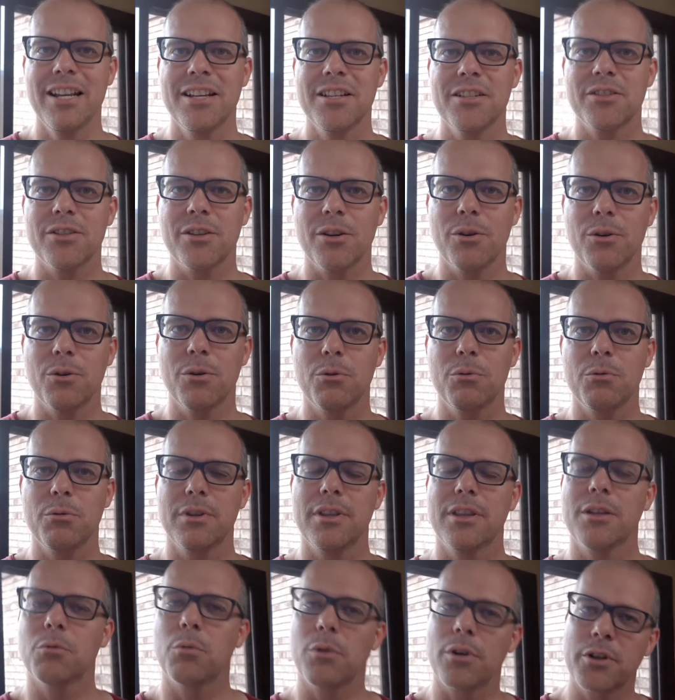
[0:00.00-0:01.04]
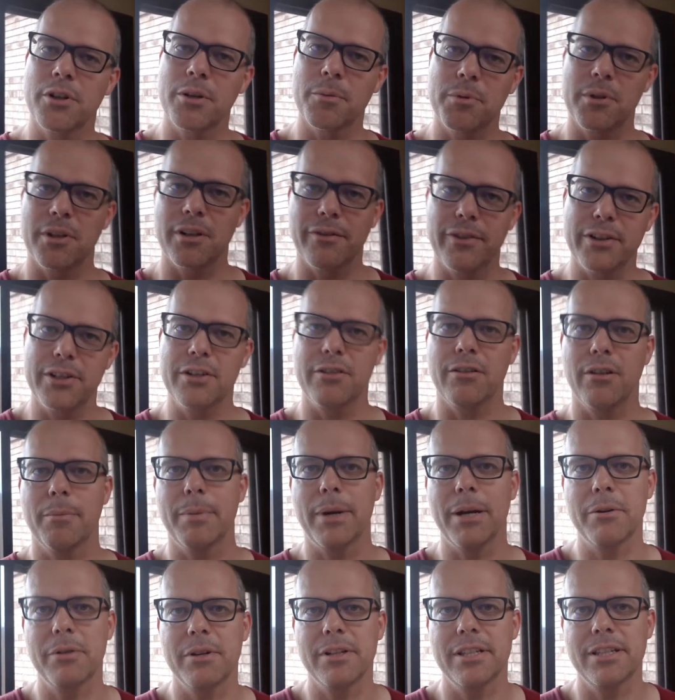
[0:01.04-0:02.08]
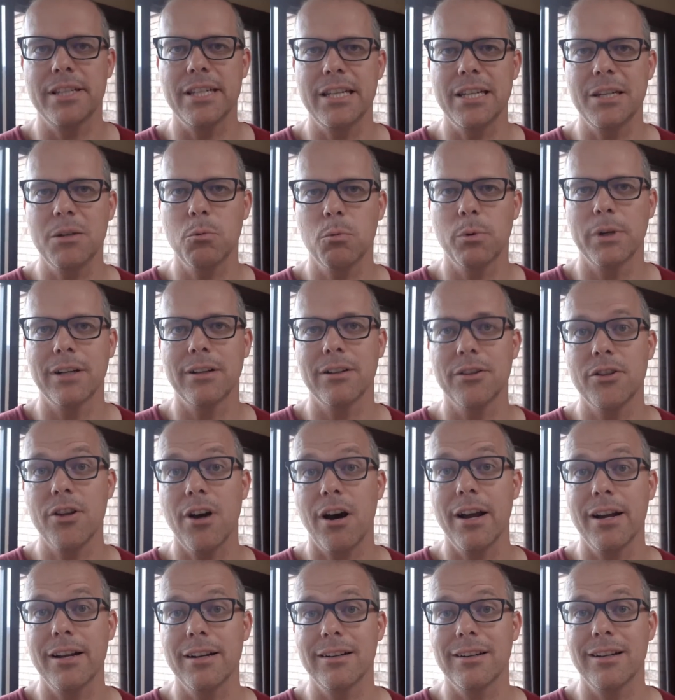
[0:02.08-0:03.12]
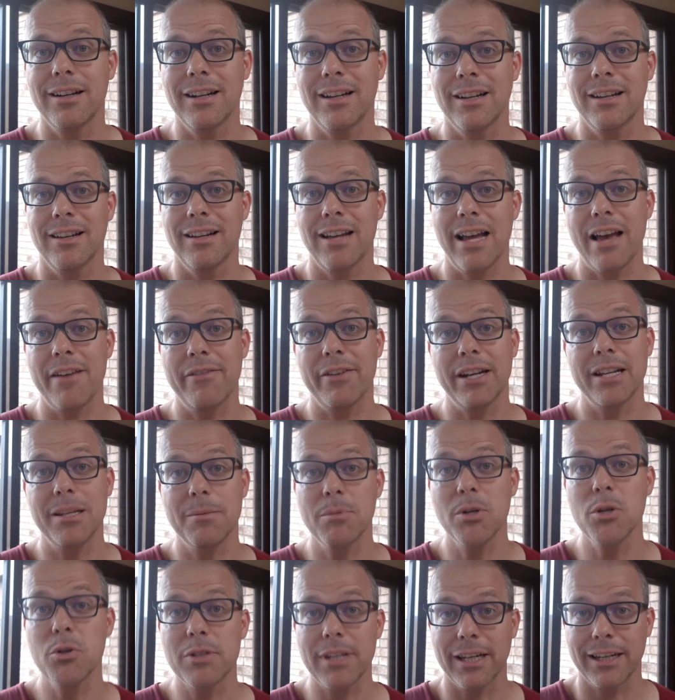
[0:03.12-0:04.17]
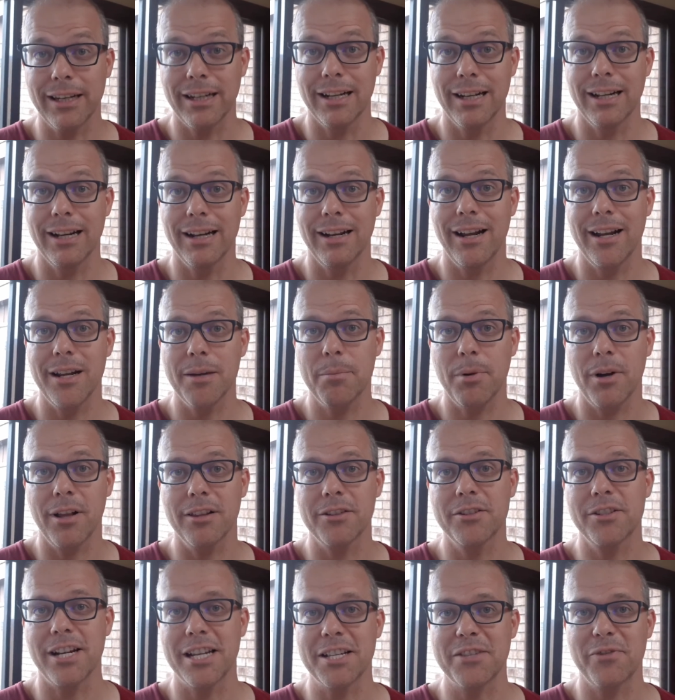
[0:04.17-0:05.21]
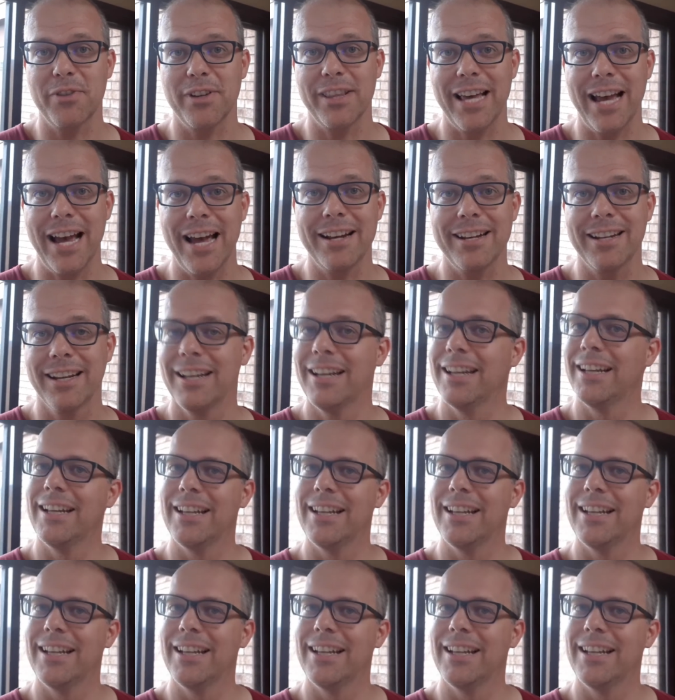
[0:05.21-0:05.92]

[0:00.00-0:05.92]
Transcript: so the worship service you're about to see will not uh, have any music in it. I apologize for that.